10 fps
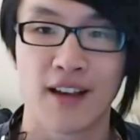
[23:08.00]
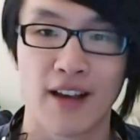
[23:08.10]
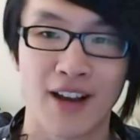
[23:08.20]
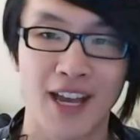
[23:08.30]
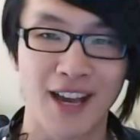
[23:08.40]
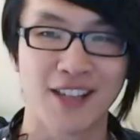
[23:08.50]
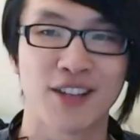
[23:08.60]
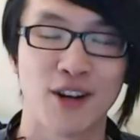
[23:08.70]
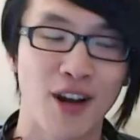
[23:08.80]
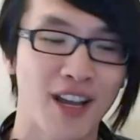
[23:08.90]
Okay,
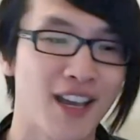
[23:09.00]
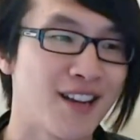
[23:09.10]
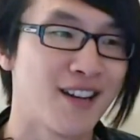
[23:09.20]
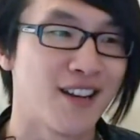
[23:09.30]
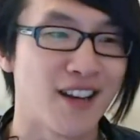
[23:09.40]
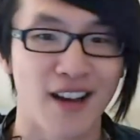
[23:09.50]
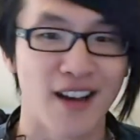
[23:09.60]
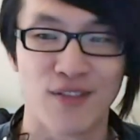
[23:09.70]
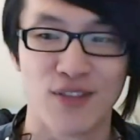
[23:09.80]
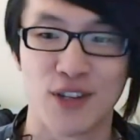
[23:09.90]
so again,
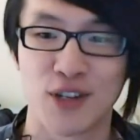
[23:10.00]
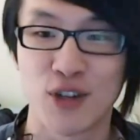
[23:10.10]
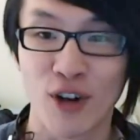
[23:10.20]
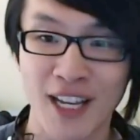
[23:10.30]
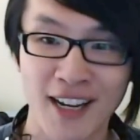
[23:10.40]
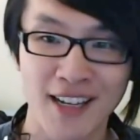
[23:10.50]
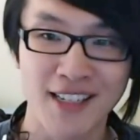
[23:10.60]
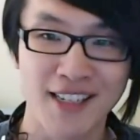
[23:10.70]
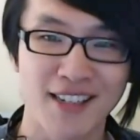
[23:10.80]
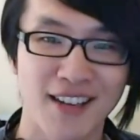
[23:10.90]
uh, if you're just joining
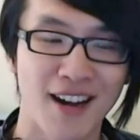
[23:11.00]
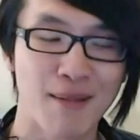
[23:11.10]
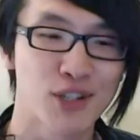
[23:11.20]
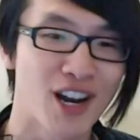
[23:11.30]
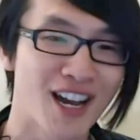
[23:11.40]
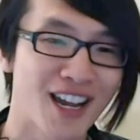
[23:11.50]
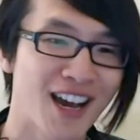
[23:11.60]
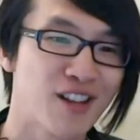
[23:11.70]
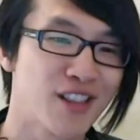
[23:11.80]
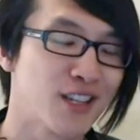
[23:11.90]
us, I'm trying
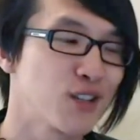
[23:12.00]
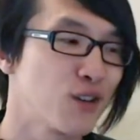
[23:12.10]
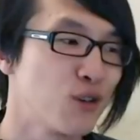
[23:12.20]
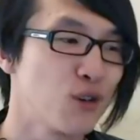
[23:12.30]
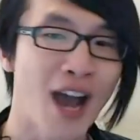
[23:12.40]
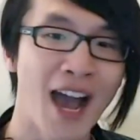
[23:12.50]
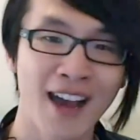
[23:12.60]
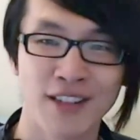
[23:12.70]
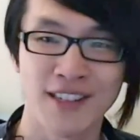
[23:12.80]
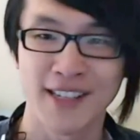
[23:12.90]
out this Google
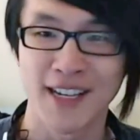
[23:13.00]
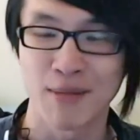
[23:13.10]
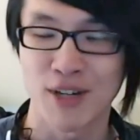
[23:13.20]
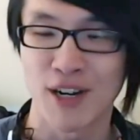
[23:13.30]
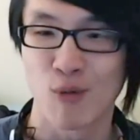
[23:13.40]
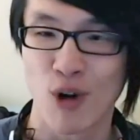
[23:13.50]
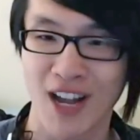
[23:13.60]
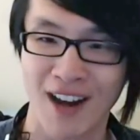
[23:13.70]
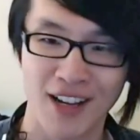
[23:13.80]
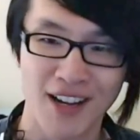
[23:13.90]
Hangouts thing. I'm trying to
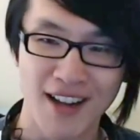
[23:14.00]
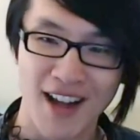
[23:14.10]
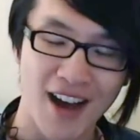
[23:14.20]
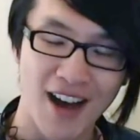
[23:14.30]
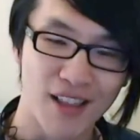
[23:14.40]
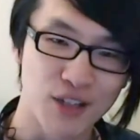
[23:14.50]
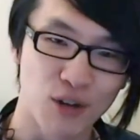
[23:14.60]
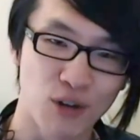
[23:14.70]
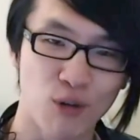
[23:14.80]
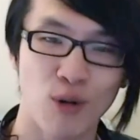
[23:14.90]
work out how
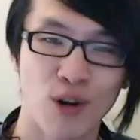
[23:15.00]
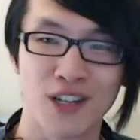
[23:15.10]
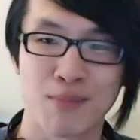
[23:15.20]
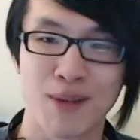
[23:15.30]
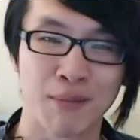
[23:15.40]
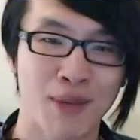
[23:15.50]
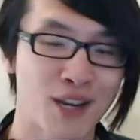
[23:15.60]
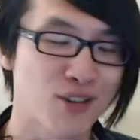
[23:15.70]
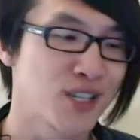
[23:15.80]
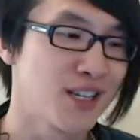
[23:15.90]
this all works because I'm
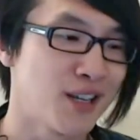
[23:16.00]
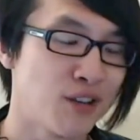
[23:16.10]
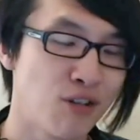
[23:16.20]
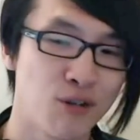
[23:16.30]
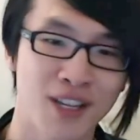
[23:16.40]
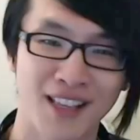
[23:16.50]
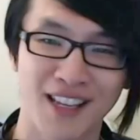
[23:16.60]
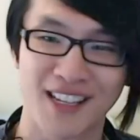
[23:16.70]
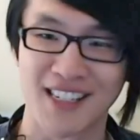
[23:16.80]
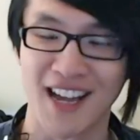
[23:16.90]
interested in using
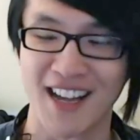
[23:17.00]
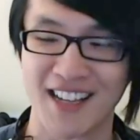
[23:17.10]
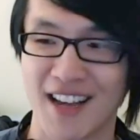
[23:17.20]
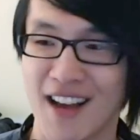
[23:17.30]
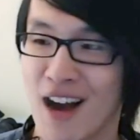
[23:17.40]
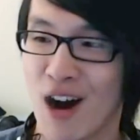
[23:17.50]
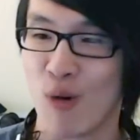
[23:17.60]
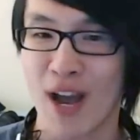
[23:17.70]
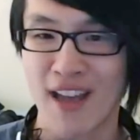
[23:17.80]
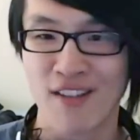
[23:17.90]
this as
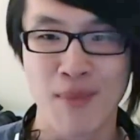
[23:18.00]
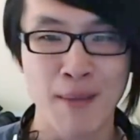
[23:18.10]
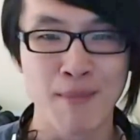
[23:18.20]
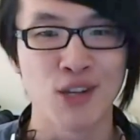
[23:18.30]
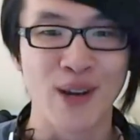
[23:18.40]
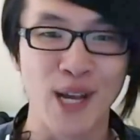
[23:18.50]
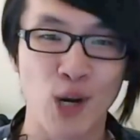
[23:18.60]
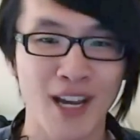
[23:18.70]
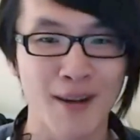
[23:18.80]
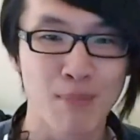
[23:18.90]
a way of maybe doing
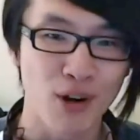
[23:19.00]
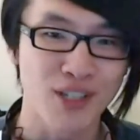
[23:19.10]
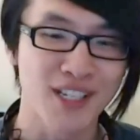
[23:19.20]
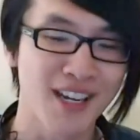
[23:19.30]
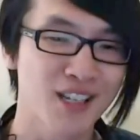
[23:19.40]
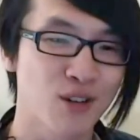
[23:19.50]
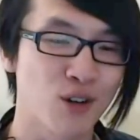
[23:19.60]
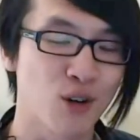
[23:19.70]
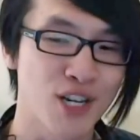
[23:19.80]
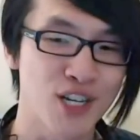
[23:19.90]
quick unboxings
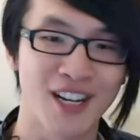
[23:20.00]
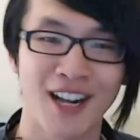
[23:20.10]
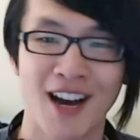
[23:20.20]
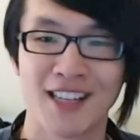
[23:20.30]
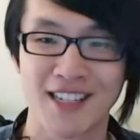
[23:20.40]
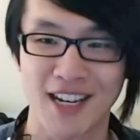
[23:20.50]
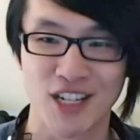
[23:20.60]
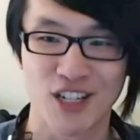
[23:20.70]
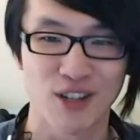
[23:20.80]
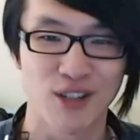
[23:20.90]
or question and answer
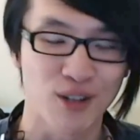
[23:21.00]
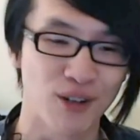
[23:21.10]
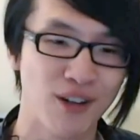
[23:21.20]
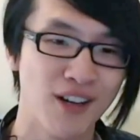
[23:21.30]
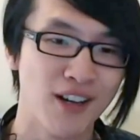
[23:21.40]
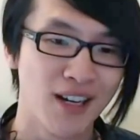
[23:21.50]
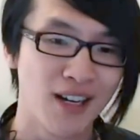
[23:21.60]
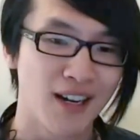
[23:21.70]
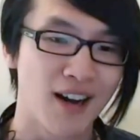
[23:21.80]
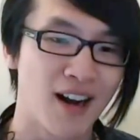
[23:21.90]
sessions or
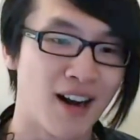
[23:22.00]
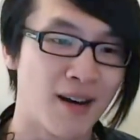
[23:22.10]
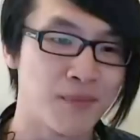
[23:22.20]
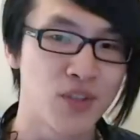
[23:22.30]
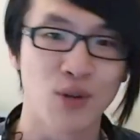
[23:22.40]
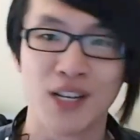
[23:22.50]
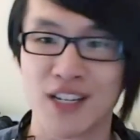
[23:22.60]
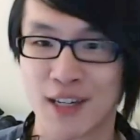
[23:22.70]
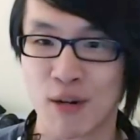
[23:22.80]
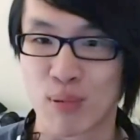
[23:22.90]
um, doing
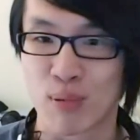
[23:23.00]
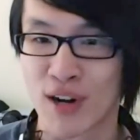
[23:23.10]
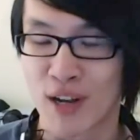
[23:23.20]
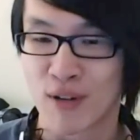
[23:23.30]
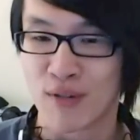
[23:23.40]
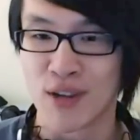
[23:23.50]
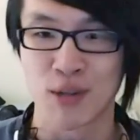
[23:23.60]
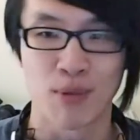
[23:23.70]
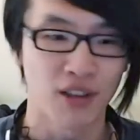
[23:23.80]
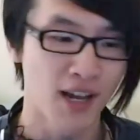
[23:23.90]
just little product
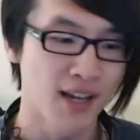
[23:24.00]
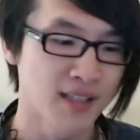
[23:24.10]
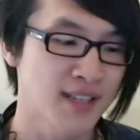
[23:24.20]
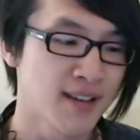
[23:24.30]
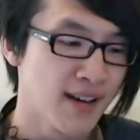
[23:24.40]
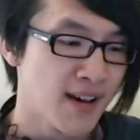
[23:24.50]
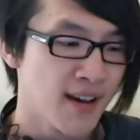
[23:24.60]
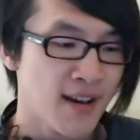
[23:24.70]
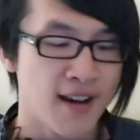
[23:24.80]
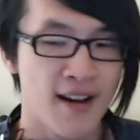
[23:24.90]
review spotlights.
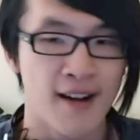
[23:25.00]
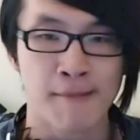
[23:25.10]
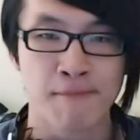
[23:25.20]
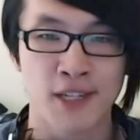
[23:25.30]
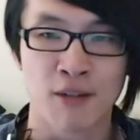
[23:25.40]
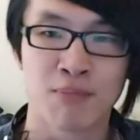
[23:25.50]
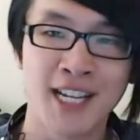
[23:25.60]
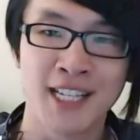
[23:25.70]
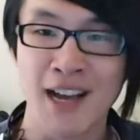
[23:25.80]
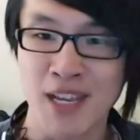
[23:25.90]
Um, so
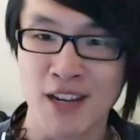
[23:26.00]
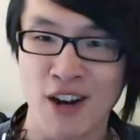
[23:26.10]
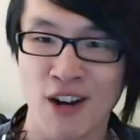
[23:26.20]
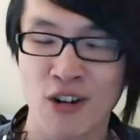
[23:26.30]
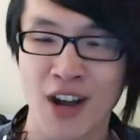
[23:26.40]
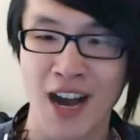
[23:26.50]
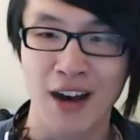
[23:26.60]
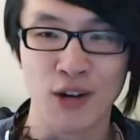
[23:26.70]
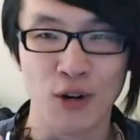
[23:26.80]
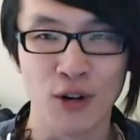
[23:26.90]
please let me know
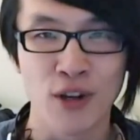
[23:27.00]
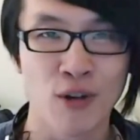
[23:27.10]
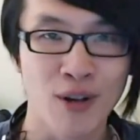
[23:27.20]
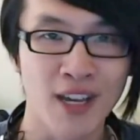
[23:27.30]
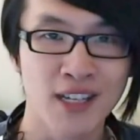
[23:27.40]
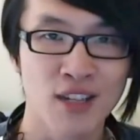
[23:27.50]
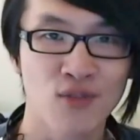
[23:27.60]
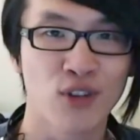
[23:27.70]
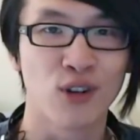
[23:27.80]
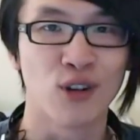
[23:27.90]
how the audio is
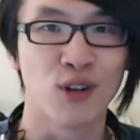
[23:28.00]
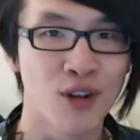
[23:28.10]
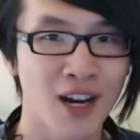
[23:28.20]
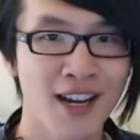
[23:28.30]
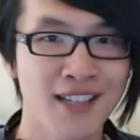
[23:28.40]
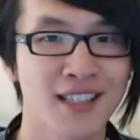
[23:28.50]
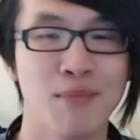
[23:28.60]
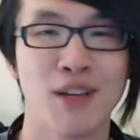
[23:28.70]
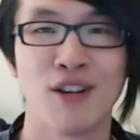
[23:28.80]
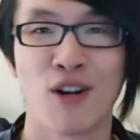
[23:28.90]
for you guys.
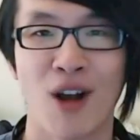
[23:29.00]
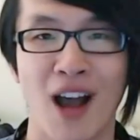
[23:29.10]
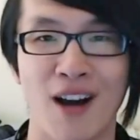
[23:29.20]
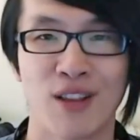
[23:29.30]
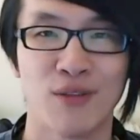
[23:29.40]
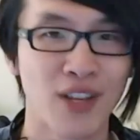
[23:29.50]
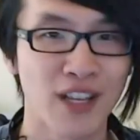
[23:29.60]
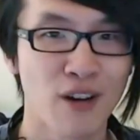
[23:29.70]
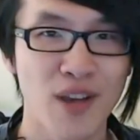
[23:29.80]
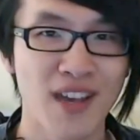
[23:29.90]
Let me know how the
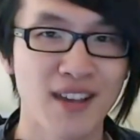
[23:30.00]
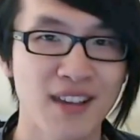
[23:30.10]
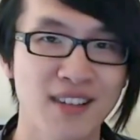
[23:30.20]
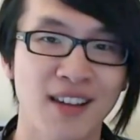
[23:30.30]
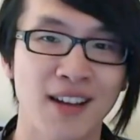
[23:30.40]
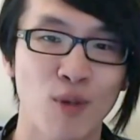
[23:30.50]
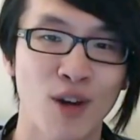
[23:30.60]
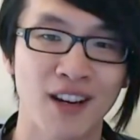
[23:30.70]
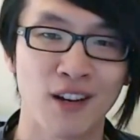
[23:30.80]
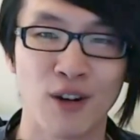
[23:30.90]
video is and
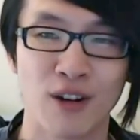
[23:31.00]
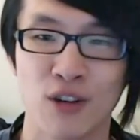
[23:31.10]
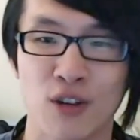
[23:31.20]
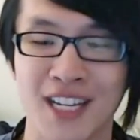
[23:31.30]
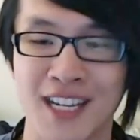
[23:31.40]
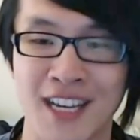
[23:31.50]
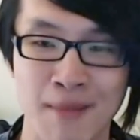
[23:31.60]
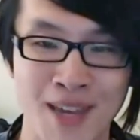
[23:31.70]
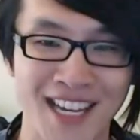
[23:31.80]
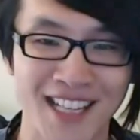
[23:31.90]
whether or not you can
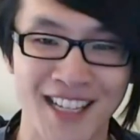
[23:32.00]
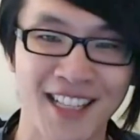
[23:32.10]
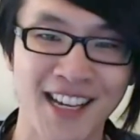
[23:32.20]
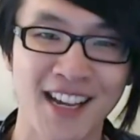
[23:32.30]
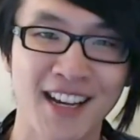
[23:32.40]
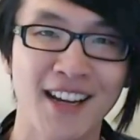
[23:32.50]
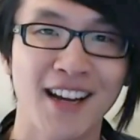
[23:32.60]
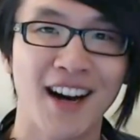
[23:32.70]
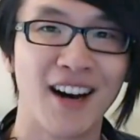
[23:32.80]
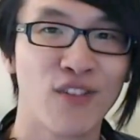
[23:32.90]
hear me clearly.
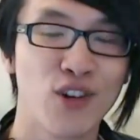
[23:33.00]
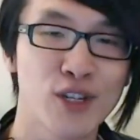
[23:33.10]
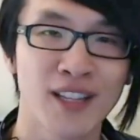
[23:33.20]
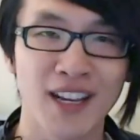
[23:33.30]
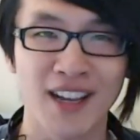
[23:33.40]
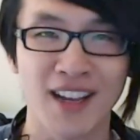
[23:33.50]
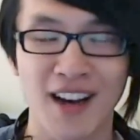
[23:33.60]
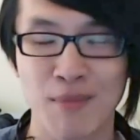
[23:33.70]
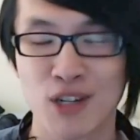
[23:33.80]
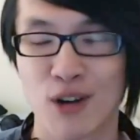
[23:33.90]
Uh, unfortunately,
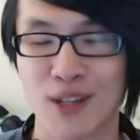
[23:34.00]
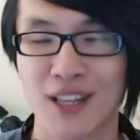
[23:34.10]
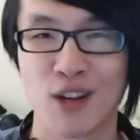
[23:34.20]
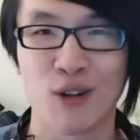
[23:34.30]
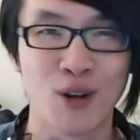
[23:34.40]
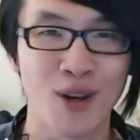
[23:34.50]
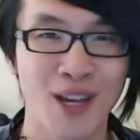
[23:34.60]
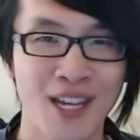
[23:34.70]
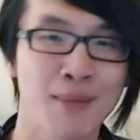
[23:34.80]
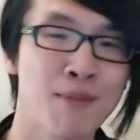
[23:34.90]
I've been told that the audio
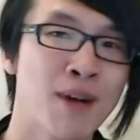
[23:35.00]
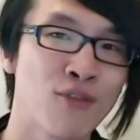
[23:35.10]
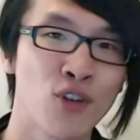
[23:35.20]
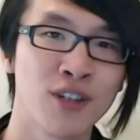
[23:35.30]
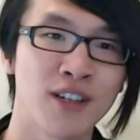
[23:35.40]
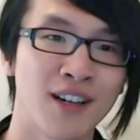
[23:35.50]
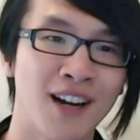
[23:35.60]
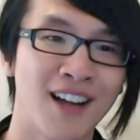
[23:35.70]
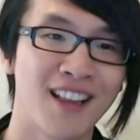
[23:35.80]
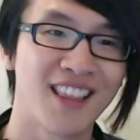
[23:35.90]
is a bit muffled.
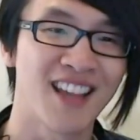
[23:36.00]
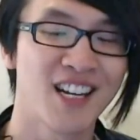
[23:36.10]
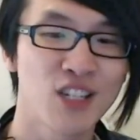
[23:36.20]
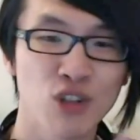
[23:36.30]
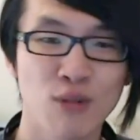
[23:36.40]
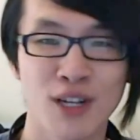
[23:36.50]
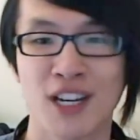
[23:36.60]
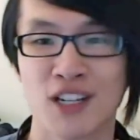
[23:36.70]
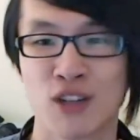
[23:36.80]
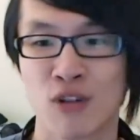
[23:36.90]
Uh, there isn't too much
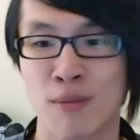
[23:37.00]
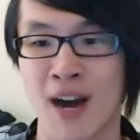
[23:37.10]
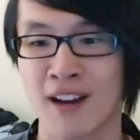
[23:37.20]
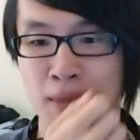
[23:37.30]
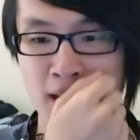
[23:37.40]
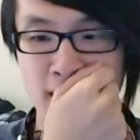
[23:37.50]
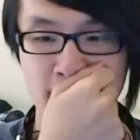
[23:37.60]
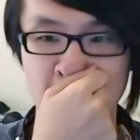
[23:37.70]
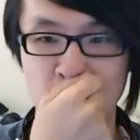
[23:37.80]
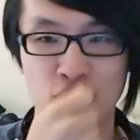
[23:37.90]
I can do about it
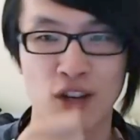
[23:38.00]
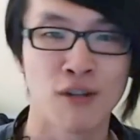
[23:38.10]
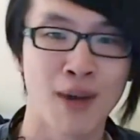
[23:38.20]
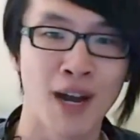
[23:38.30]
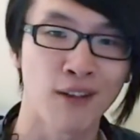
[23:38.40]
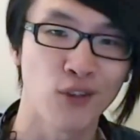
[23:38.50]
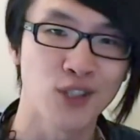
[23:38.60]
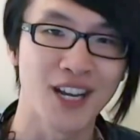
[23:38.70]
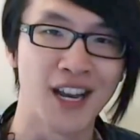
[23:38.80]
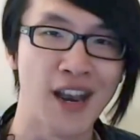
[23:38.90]
because the external
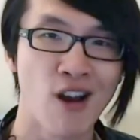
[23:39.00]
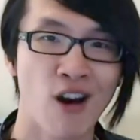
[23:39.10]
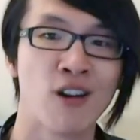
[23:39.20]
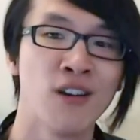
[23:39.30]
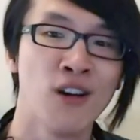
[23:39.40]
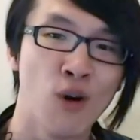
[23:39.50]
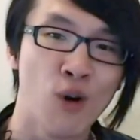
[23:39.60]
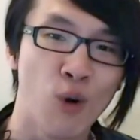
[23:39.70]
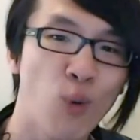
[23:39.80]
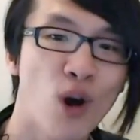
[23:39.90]
microphones are not
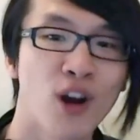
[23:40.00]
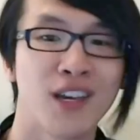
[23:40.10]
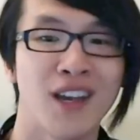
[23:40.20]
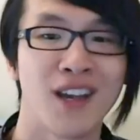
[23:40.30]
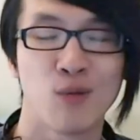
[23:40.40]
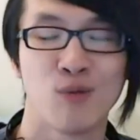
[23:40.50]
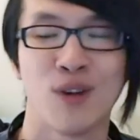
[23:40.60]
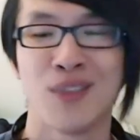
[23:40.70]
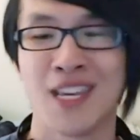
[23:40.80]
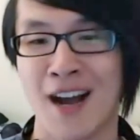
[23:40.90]
working
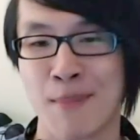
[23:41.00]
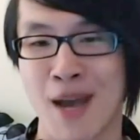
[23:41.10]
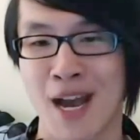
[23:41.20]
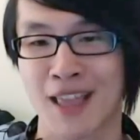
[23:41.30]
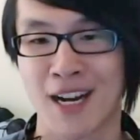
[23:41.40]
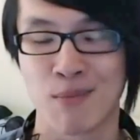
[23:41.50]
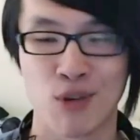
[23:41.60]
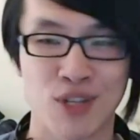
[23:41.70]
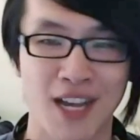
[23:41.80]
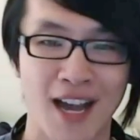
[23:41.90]
with the iMac that I'm
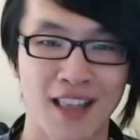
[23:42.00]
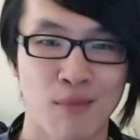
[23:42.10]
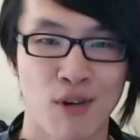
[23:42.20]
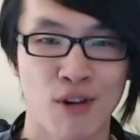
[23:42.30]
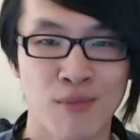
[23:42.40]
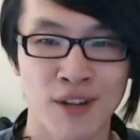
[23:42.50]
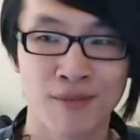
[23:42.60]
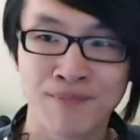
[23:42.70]
using at the moment.